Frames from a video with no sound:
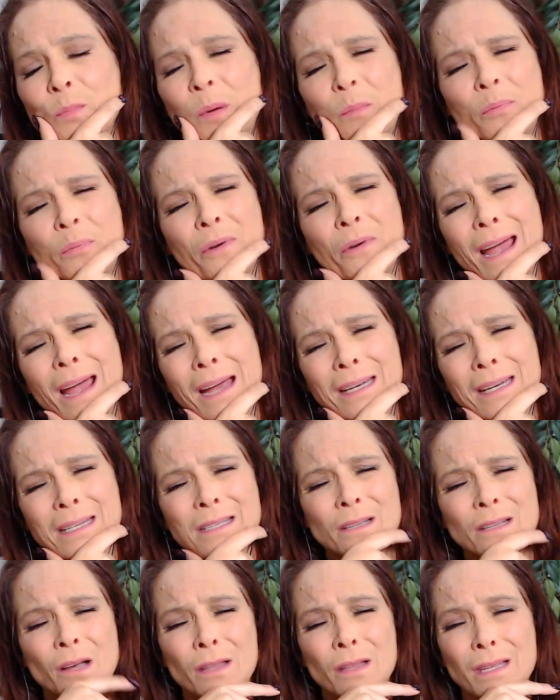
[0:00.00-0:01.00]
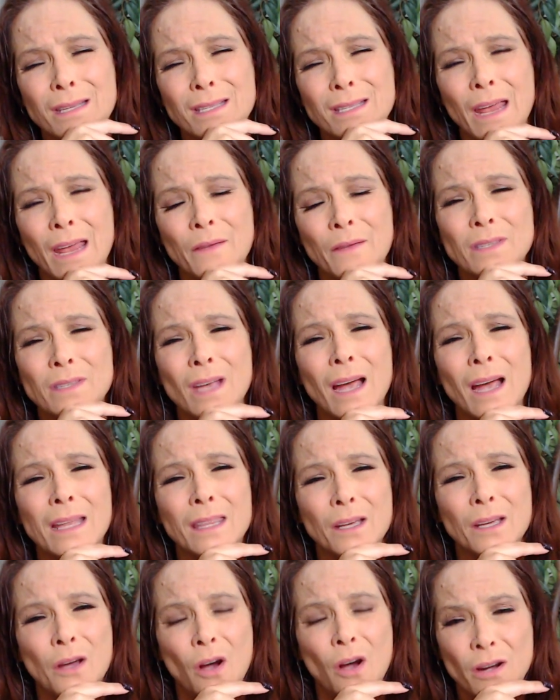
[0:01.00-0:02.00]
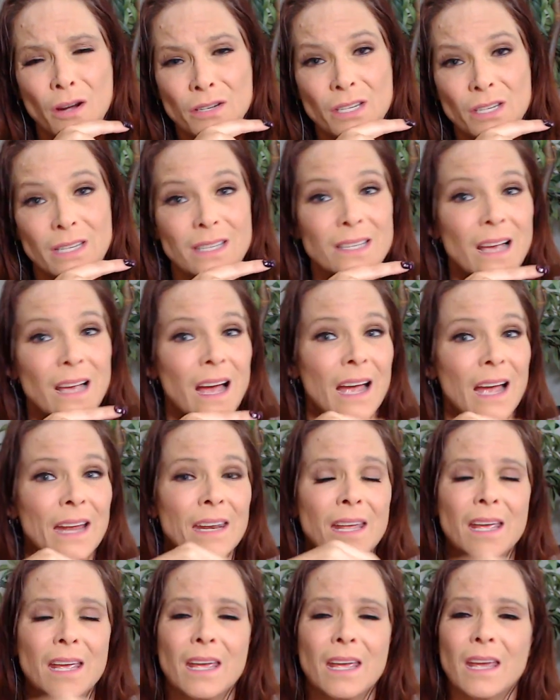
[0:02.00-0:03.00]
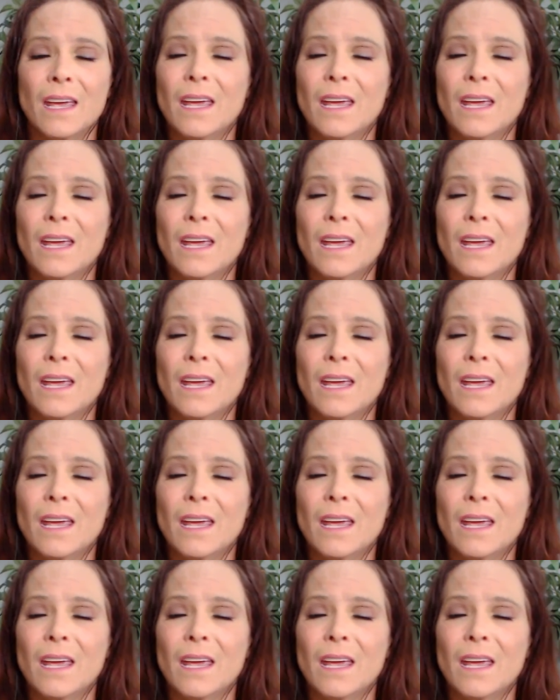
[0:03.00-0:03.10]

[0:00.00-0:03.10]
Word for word: but practice on the safe side, the cautious side.